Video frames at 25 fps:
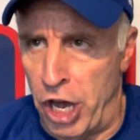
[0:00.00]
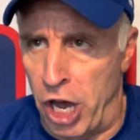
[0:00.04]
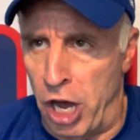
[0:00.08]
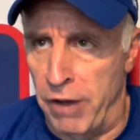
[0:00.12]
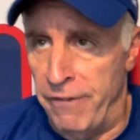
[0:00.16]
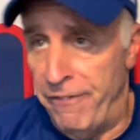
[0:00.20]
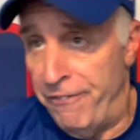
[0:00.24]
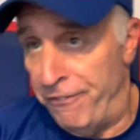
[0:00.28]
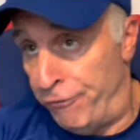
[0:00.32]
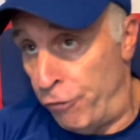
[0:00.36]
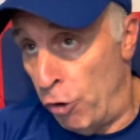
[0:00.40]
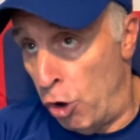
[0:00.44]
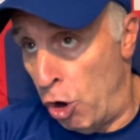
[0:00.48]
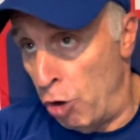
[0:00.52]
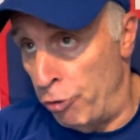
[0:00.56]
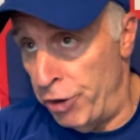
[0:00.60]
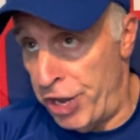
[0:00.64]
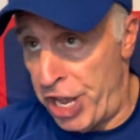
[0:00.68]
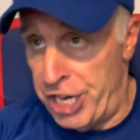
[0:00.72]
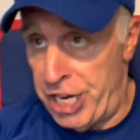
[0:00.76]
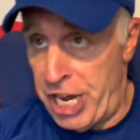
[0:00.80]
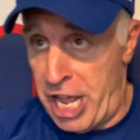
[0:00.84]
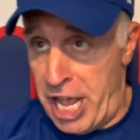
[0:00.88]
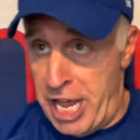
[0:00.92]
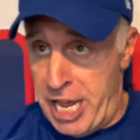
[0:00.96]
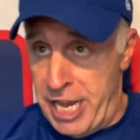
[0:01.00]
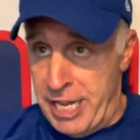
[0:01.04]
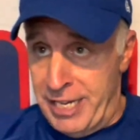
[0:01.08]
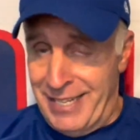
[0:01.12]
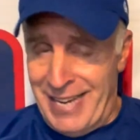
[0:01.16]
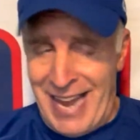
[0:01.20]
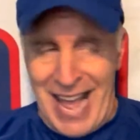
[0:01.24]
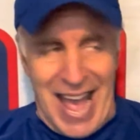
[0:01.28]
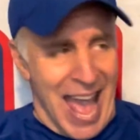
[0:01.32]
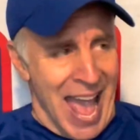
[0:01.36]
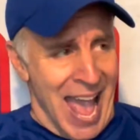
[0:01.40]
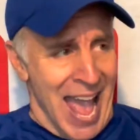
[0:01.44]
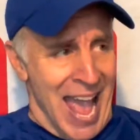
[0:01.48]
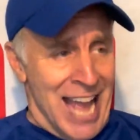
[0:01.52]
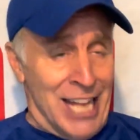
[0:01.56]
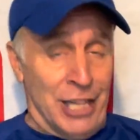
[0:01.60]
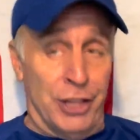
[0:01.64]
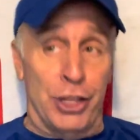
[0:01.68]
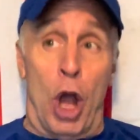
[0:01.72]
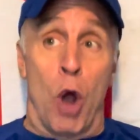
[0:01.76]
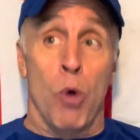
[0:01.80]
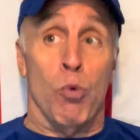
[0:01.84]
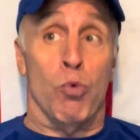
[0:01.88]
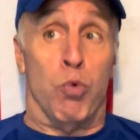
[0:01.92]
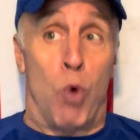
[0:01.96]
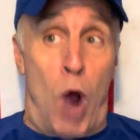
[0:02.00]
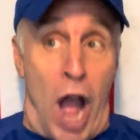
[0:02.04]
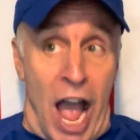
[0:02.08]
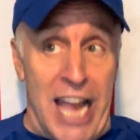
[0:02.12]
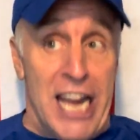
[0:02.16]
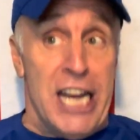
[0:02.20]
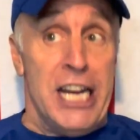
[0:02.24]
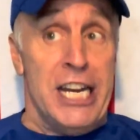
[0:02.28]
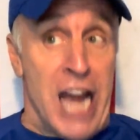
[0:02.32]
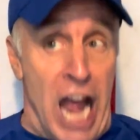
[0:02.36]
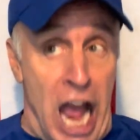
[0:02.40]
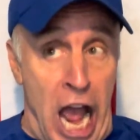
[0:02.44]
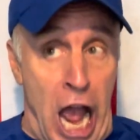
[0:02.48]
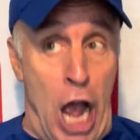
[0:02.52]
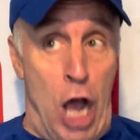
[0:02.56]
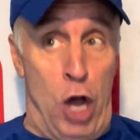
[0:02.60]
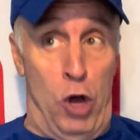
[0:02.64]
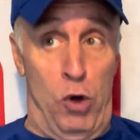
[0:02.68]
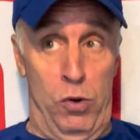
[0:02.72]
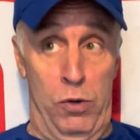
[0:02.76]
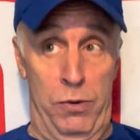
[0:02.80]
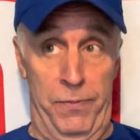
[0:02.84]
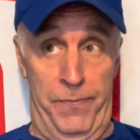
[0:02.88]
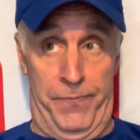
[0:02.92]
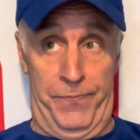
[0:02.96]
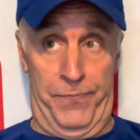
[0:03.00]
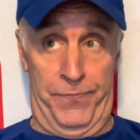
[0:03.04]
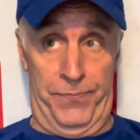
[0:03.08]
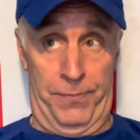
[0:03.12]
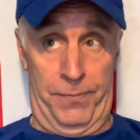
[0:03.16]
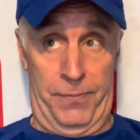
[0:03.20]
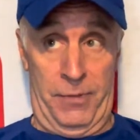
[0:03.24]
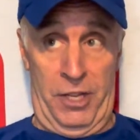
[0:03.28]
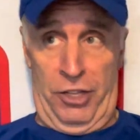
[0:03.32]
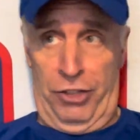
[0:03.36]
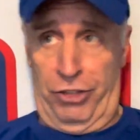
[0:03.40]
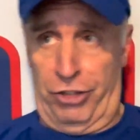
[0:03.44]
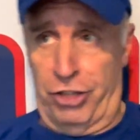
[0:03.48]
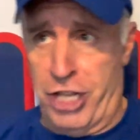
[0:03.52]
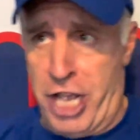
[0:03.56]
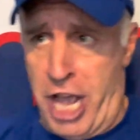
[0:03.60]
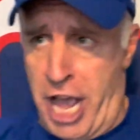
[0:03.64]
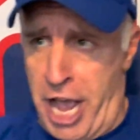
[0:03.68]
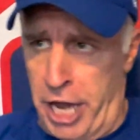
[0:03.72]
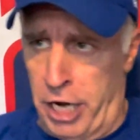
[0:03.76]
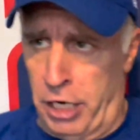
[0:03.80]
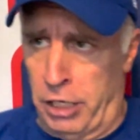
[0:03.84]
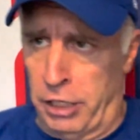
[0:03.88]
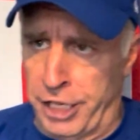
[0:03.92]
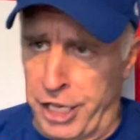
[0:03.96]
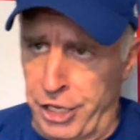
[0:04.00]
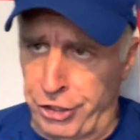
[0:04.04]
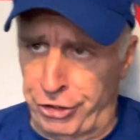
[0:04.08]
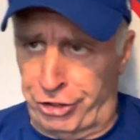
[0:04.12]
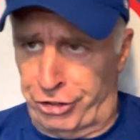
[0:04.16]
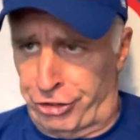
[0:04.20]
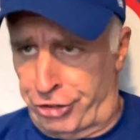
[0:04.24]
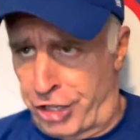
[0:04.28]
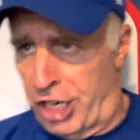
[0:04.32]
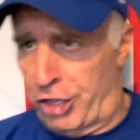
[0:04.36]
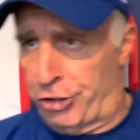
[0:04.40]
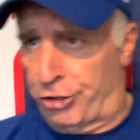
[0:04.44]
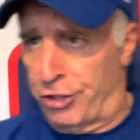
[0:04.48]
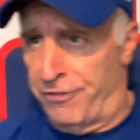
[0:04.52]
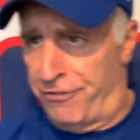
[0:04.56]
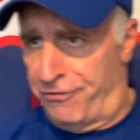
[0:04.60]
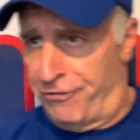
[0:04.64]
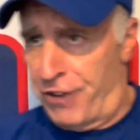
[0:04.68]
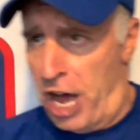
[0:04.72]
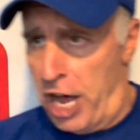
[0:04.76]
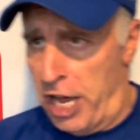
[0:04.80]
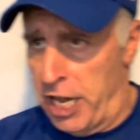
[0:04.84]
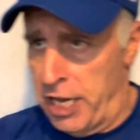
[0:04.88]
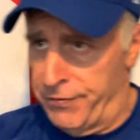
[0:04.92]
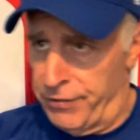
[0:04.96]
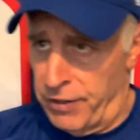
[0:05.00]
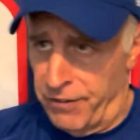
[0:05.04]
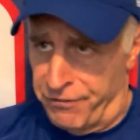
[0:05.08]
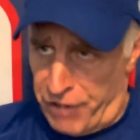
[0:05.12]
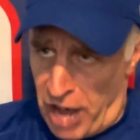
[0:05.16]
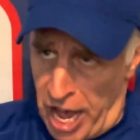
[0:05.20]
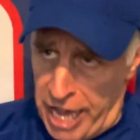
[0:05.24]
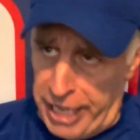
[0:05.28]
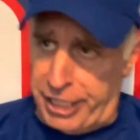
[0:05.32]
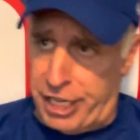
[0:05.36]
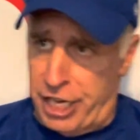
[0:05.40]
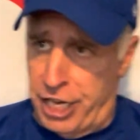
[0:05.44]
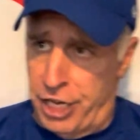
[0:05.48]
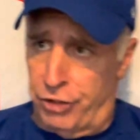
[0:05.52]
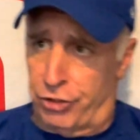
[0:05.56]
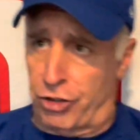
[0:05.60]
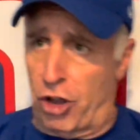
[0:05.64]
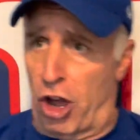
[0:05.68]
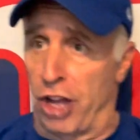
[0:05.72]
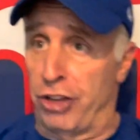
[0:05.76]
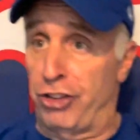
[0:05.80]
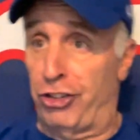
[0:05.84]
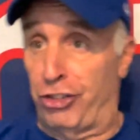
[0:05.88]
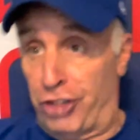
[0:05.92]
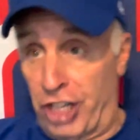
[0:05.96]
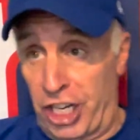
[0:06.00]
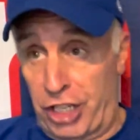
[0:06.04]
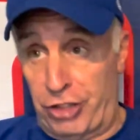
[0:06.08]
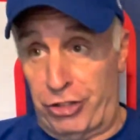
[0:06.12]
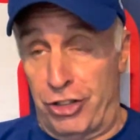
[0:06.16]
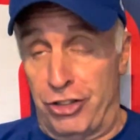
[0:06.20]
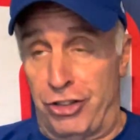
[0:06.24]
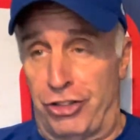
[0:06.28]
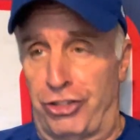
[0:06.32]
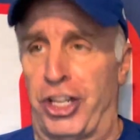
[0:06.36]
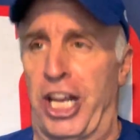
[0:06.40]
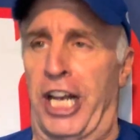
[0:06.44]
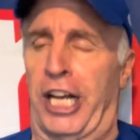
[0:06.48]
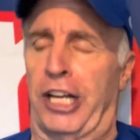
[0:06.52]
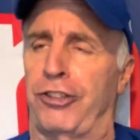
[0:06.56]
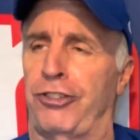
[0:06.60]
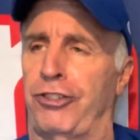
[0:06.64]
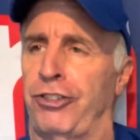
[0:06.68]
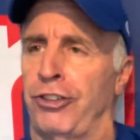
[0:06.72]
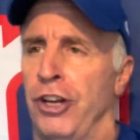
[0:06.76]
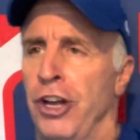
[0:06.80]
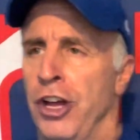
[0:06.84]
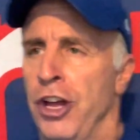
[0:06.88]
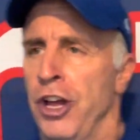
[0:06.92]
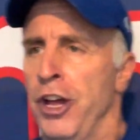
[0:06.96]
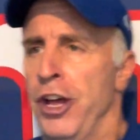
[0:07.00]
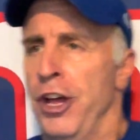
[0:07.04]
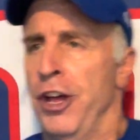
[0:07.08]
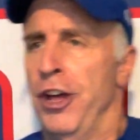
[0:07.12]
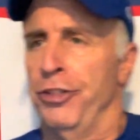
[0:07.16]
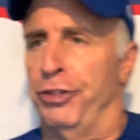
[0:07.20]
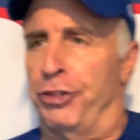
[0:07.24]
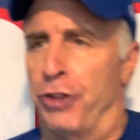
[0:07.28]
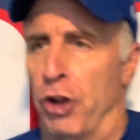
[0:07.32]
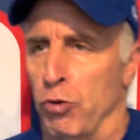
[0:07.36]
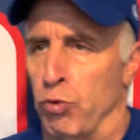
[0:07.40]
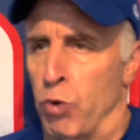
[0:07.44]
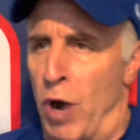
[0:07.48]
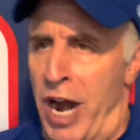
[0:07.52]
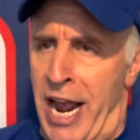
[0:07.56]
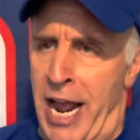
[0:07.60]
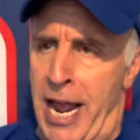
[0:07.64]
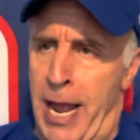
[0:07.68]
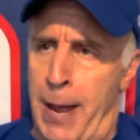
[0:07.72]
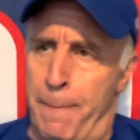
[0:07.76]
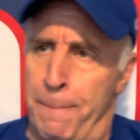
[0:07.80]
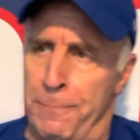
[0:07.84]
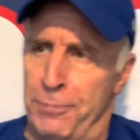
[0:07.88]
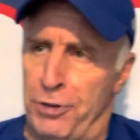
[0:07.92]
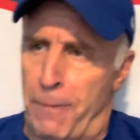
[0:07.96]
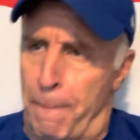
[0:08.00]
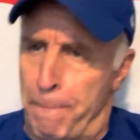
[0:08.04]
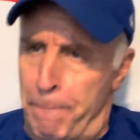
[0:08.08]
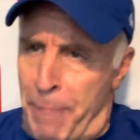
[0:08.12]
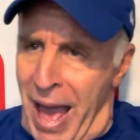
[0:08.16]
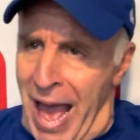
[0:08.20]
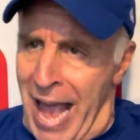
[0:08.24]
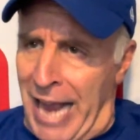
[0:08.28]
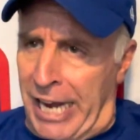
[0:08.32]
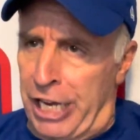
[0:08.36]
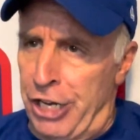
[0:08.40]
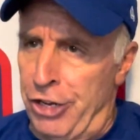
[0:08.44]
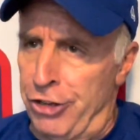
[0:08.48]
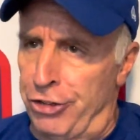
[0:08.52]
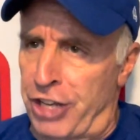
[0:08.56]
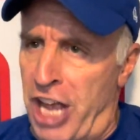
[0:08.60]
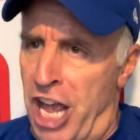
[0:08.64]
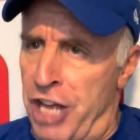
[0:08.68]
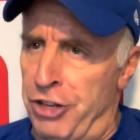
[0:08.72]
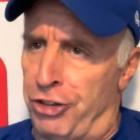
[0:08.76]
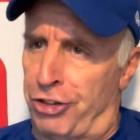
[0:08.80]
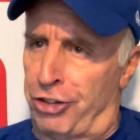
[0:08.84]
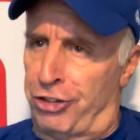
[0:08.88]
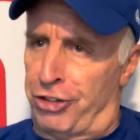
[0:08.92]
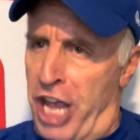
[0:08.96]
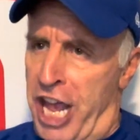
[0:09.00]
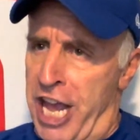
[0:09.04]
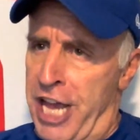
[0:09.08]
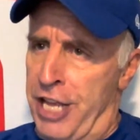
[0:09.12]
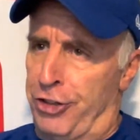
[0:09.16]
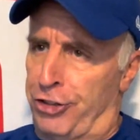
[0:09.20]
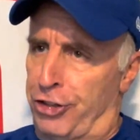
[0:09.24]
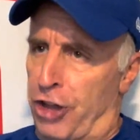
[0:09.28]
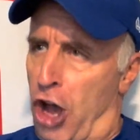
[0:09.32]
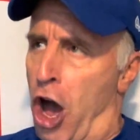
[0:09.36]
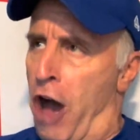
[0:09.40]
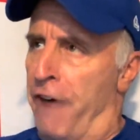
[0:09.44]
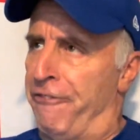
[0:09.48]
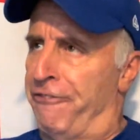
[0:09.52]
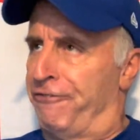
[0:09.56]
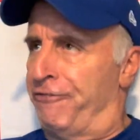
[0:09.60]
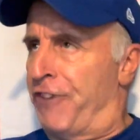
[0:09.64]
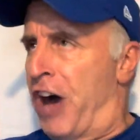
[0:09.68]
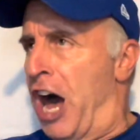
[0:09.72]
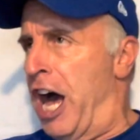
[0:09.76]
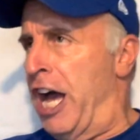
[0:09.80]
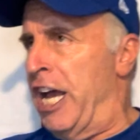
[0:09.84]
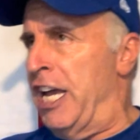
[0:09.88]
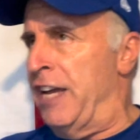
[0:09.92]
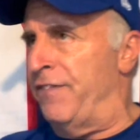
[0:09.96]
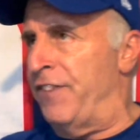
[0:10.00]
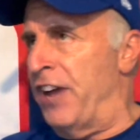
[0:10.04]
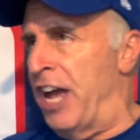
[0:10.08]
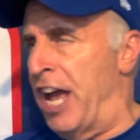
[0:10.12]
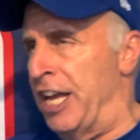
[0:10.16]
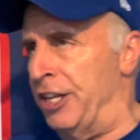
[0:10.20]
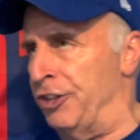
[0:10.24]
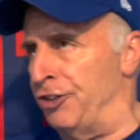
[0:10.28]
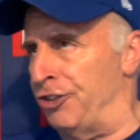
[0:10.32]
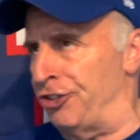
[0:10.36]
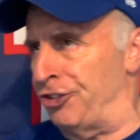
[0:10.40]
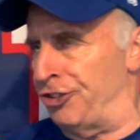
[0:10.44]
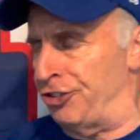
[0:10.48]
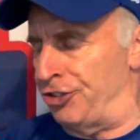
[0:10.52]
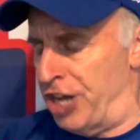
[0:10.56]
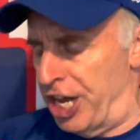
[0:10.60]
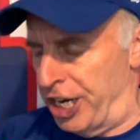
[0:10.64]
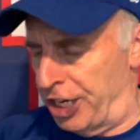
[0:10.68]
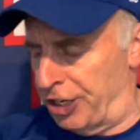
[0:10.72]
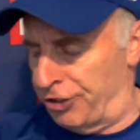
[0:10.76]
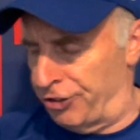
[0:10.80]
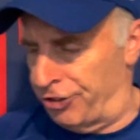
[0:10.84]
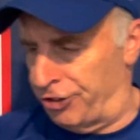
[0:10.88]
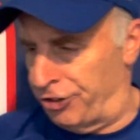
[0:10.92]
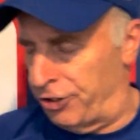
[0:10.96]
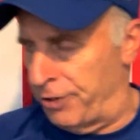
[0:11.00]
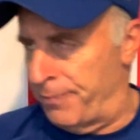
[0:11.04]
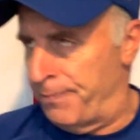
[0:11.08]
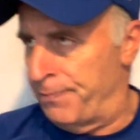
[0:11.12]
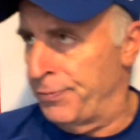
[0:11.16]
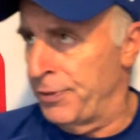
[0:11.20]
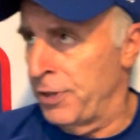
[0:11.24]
are 4-8. And right now, Seattle is 6-5. The Vikings are 6-6. The Rams, Packers, and Saints are 5-6.